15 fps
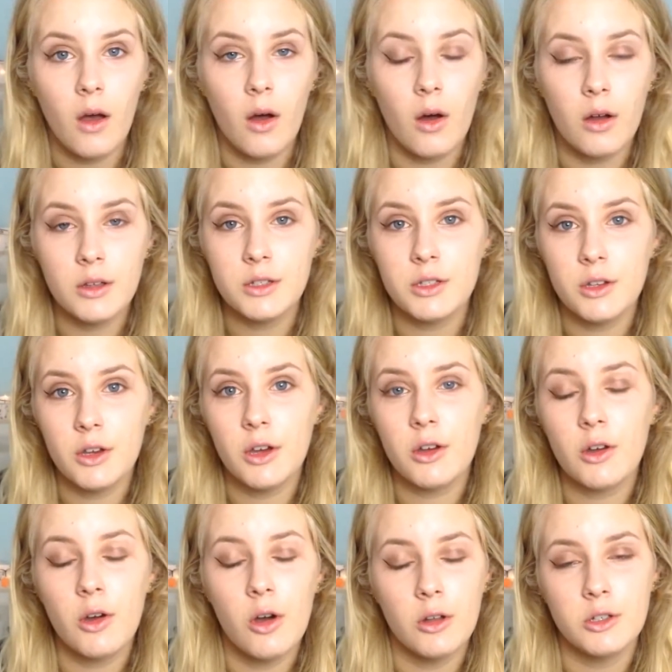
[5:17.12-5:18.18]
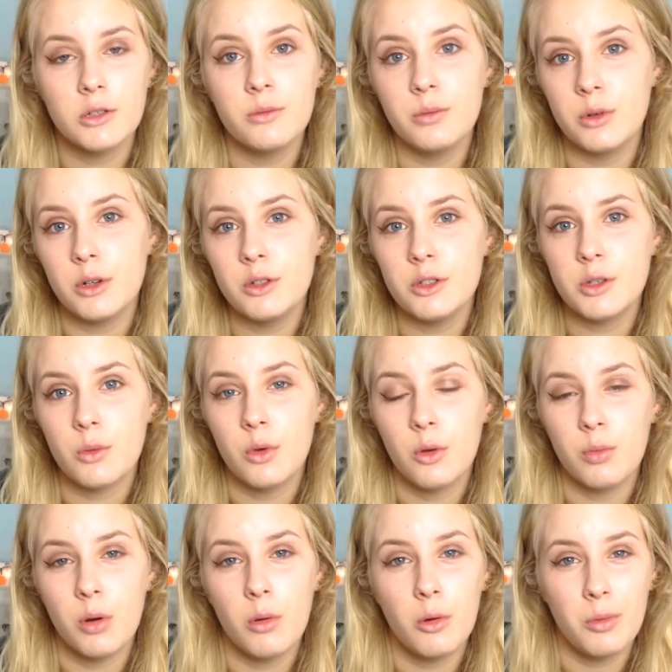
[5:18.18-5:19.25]
Also, cotton buds will
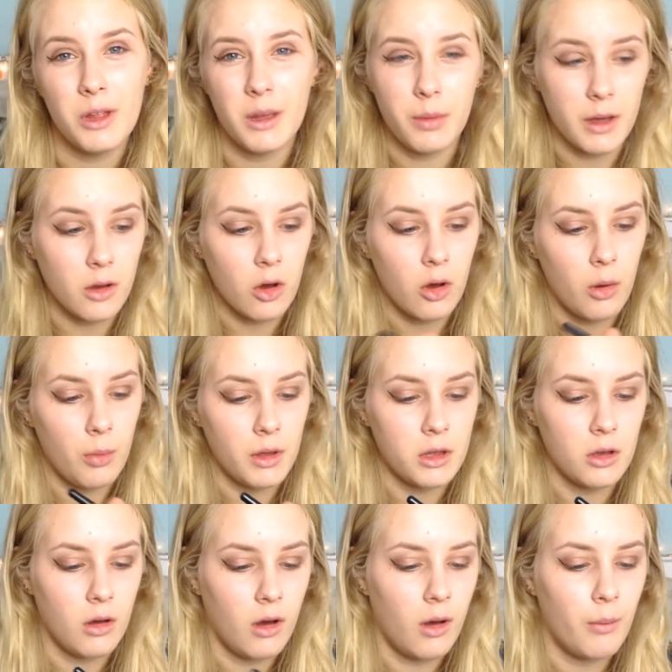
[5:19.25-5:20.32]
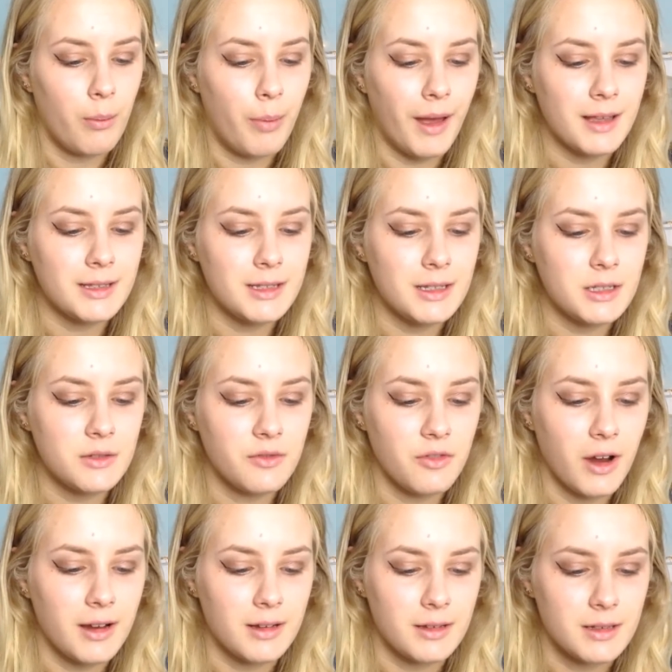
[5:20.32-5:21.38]
probably become your bestest
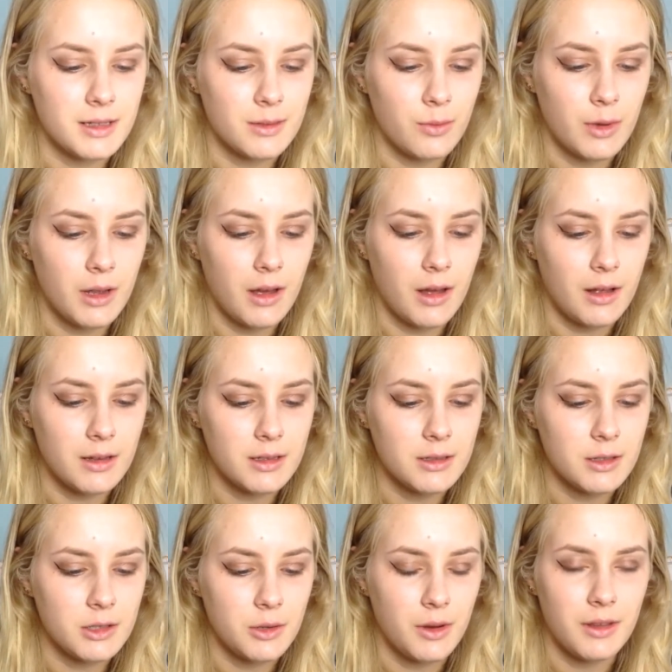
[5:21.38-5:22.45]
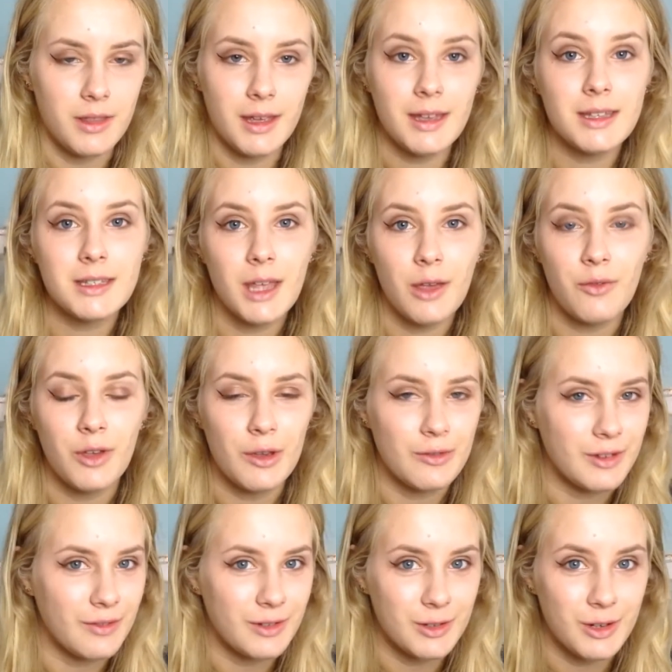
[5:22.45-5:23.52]
friends whilst doing this if you've
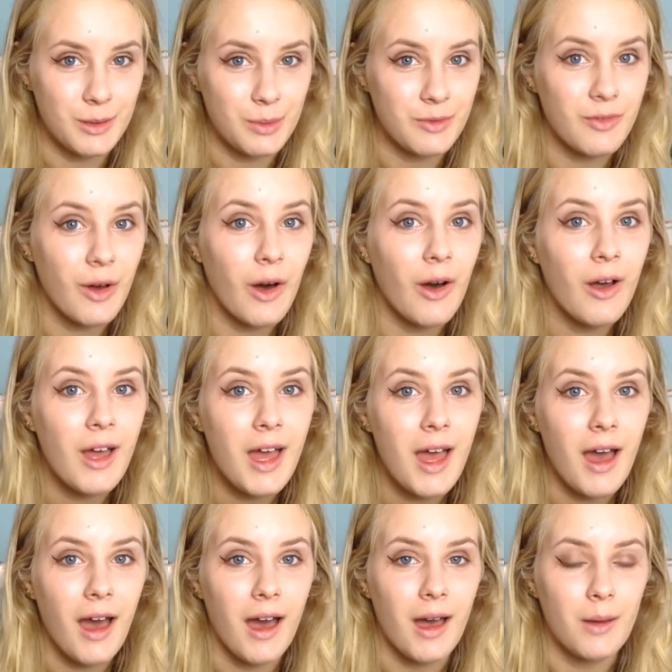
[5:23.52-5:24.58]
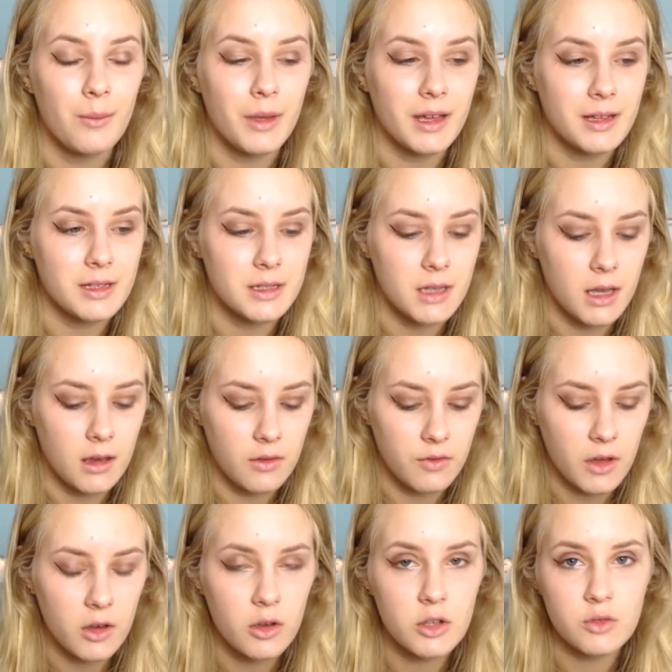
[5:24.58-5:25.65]
never done it before, because if
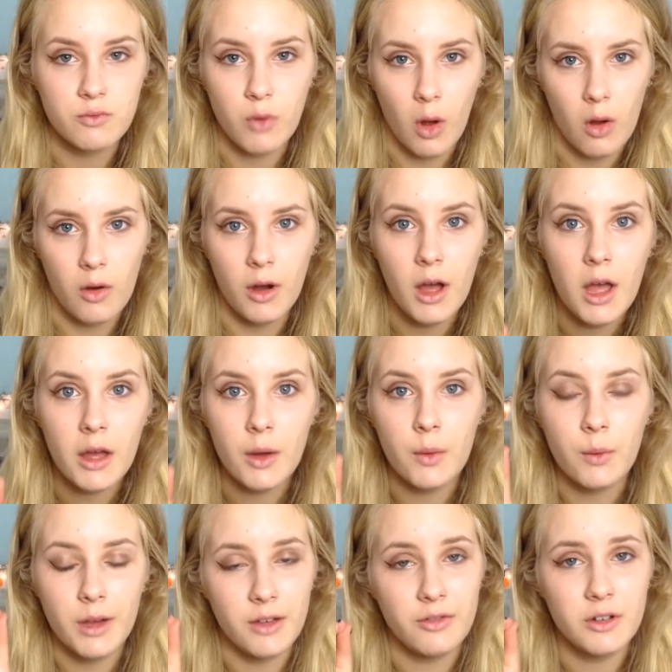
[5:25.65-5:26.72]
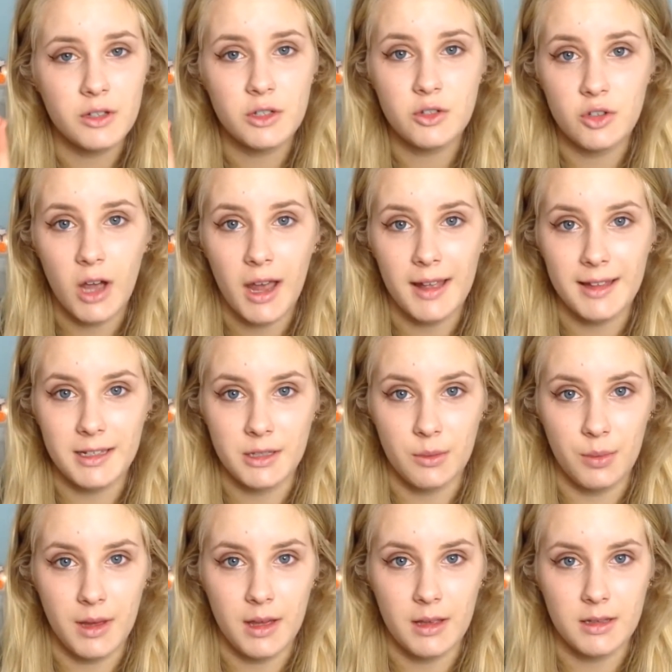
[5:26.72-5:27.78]
it goes wrong, wait for it to dry a little
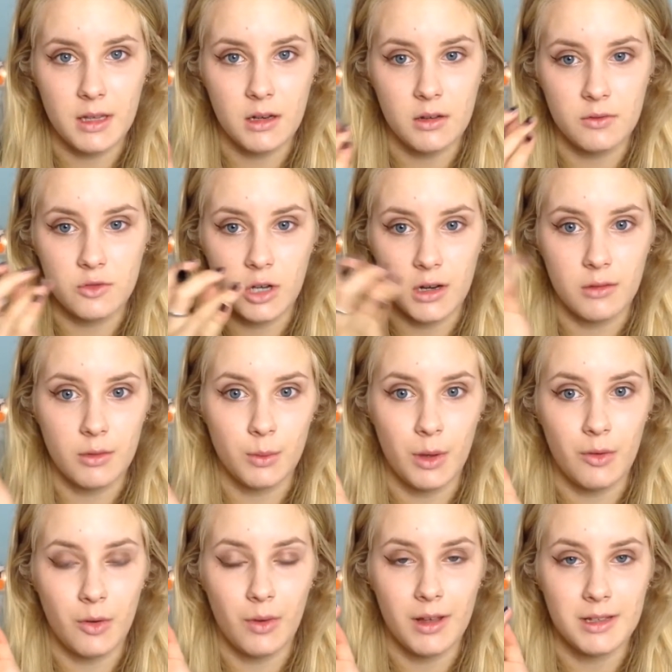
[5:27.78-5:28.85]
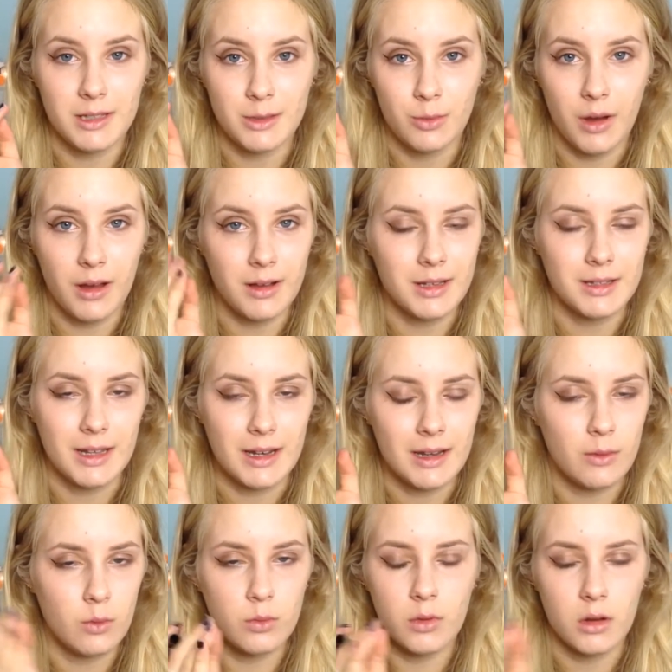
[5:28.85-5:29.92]
bit instead of trying to remove it whilst it's wet, because then
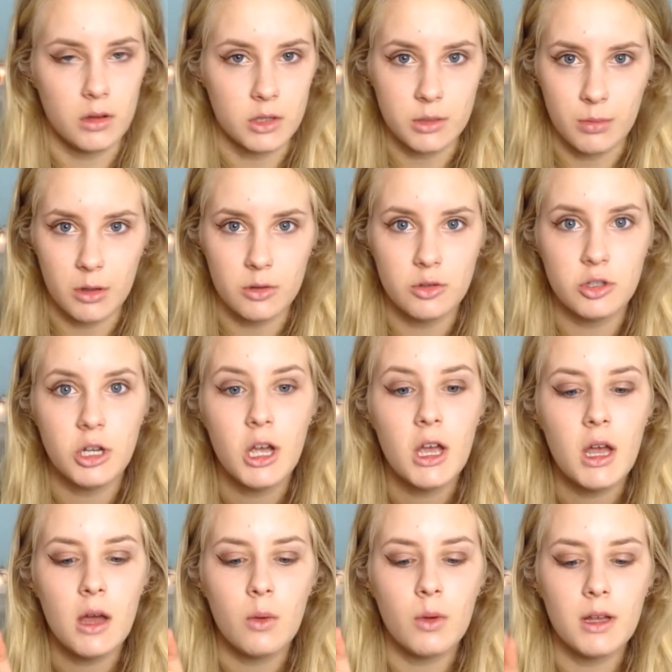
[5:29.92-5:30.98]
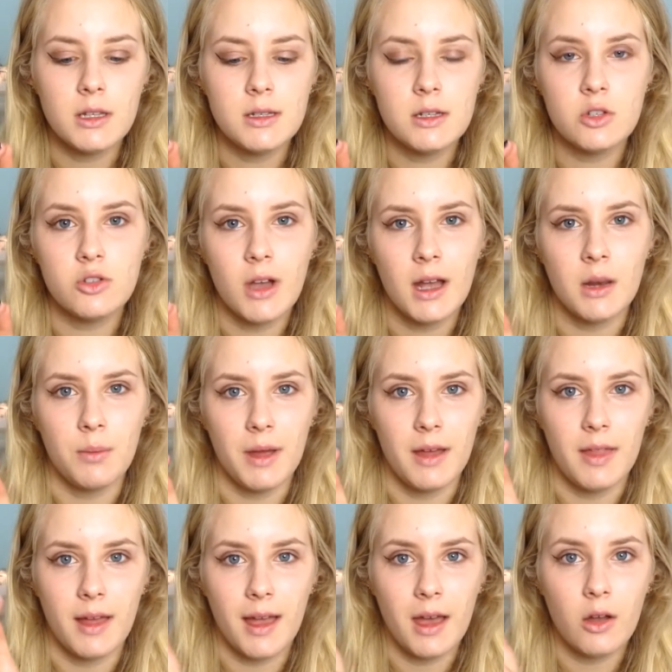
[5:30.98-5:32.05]
it'll smudge. Wait till it's dried a
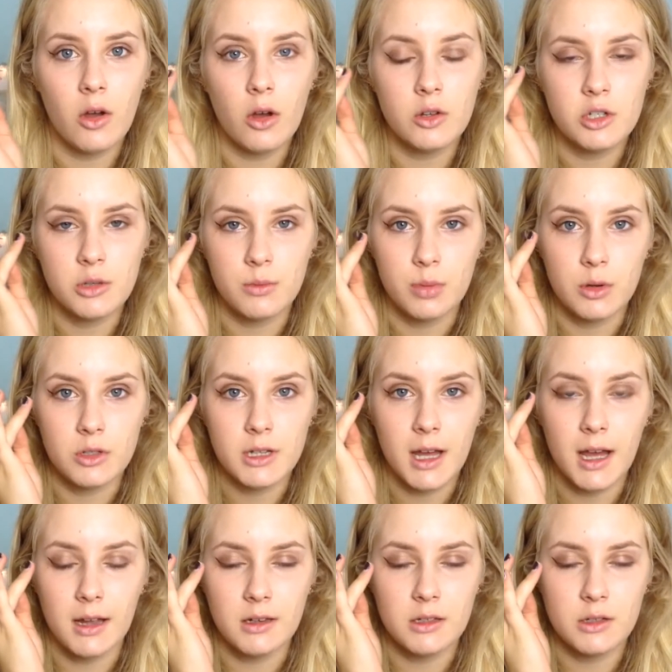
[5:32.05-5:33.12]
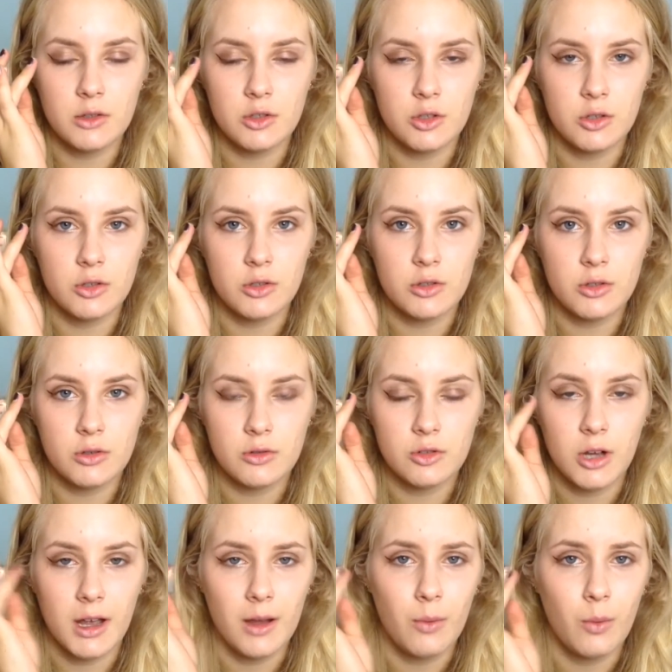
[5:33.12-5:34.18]
bit, then get a cotton bud and just
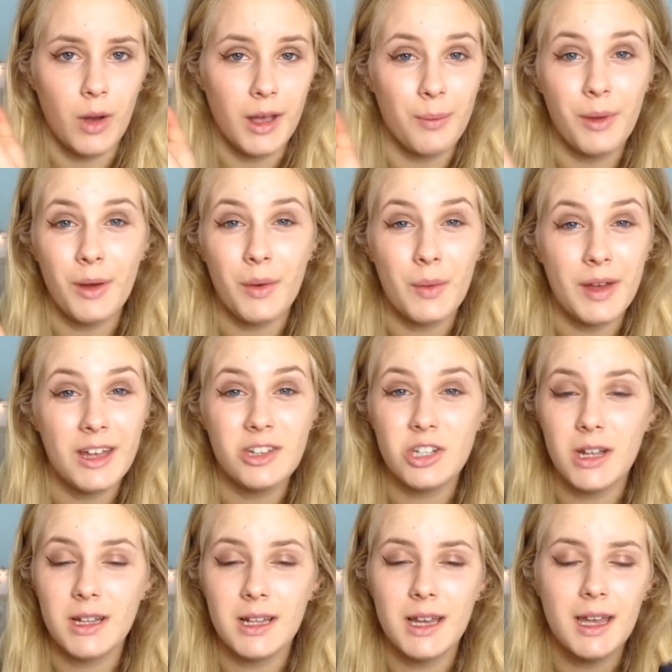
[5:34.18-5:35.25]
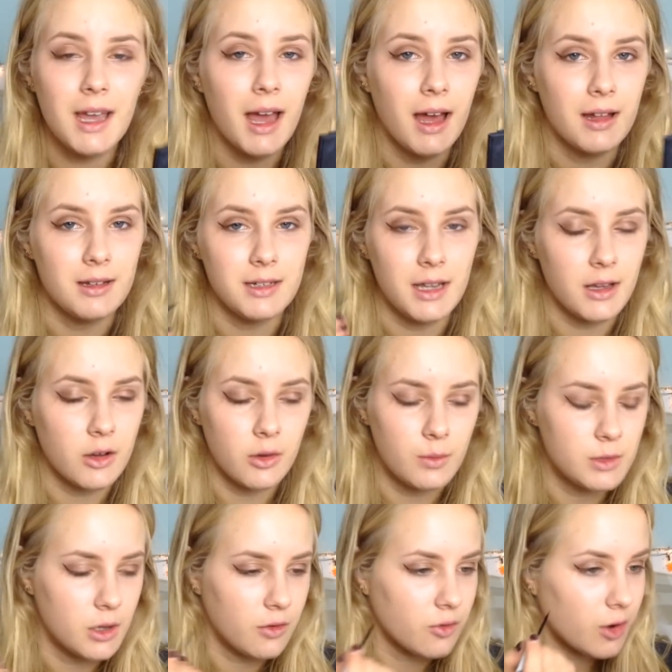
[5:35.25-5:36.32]
try and wipe it away gently, and it
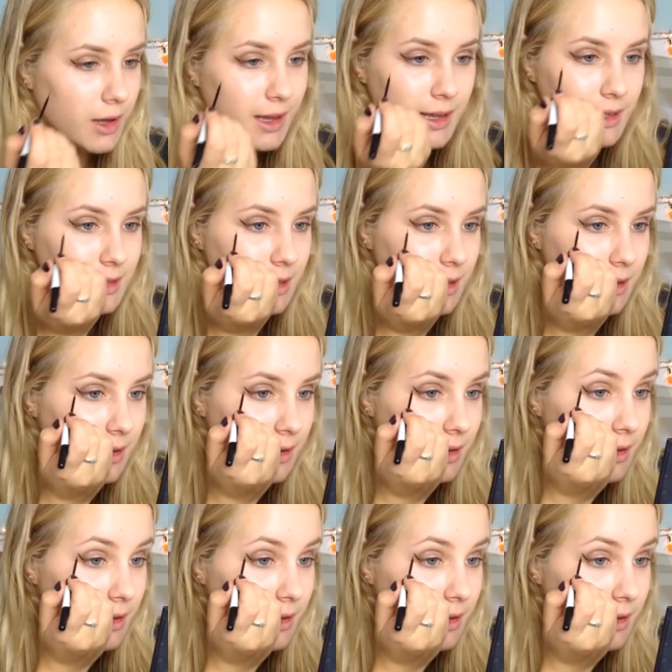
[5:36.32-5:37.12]
comes off quite easy.